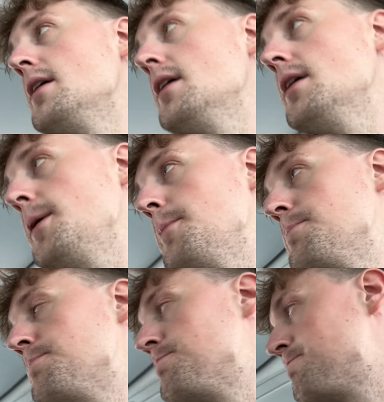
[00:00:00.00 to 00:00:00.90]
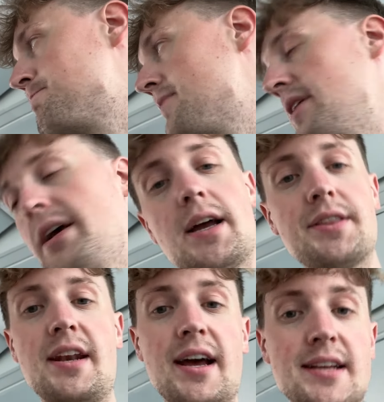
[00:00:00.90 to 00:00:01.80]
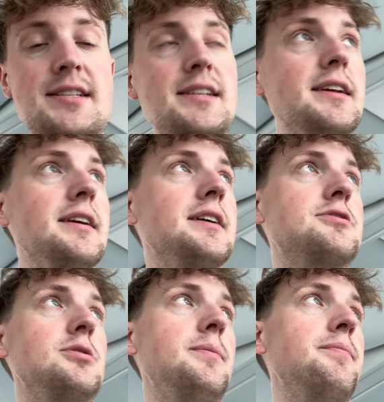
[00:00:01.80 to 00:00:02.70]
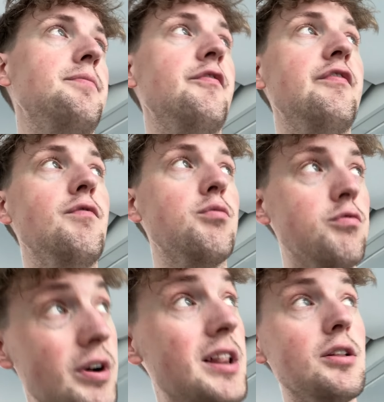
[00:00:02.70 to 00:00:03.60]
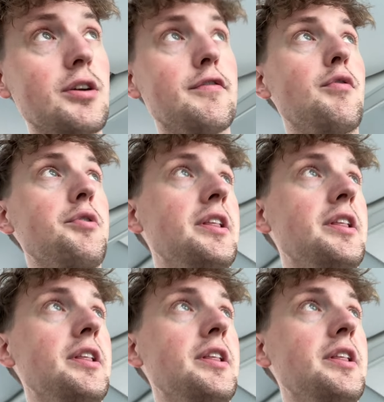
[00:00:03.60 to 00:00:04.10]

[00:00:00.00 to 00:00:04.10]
um, yeah, I got the nice seat again, so I'm really looking forward to